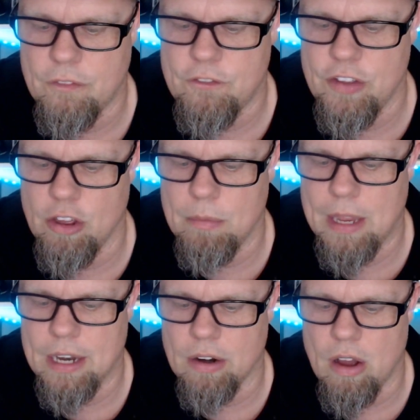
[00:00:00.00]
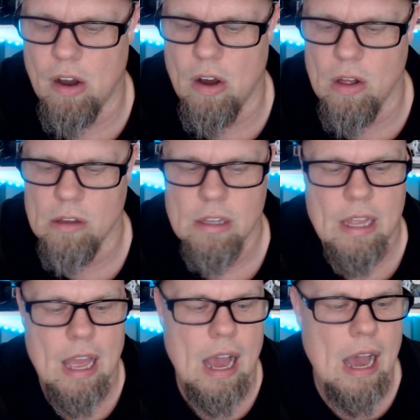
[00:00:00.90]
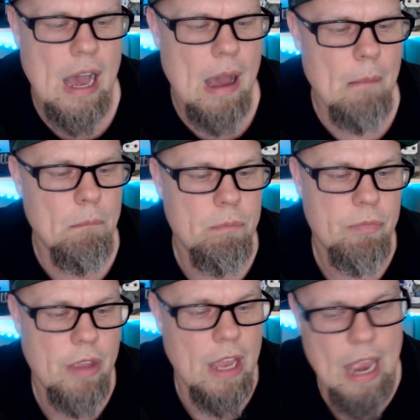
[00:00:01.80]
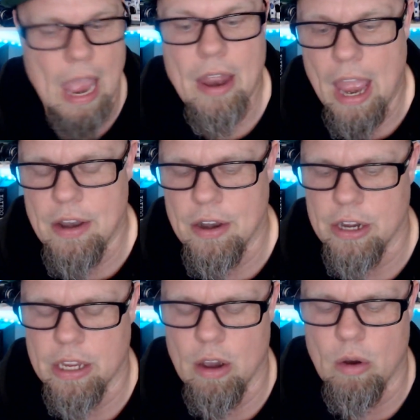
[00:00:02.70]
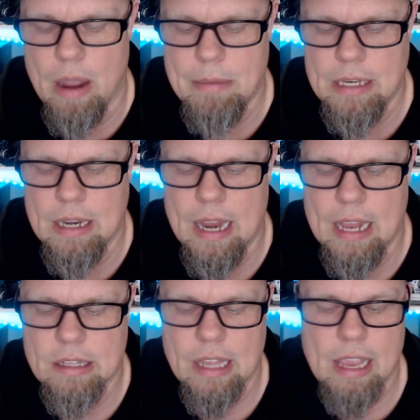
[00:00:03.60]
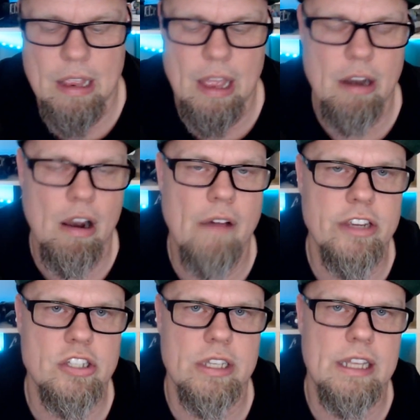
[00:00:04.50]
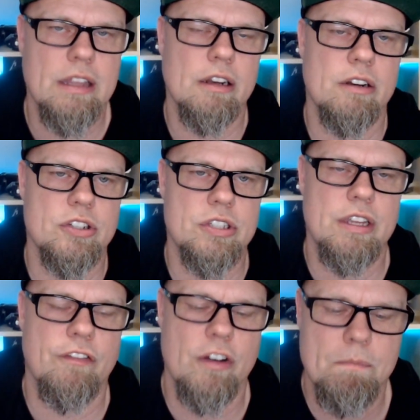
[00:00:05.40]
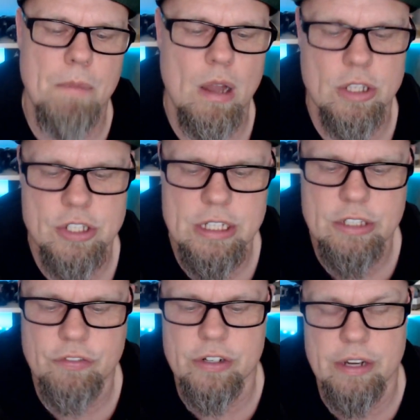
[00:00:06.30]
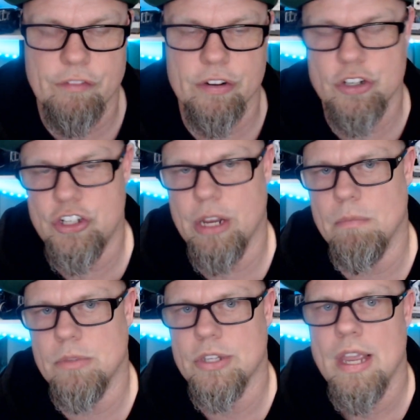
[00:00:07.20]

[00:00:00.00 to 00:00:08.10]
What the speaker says: film at all. And there you go. I mean, it obviously there's different policies for different gyms.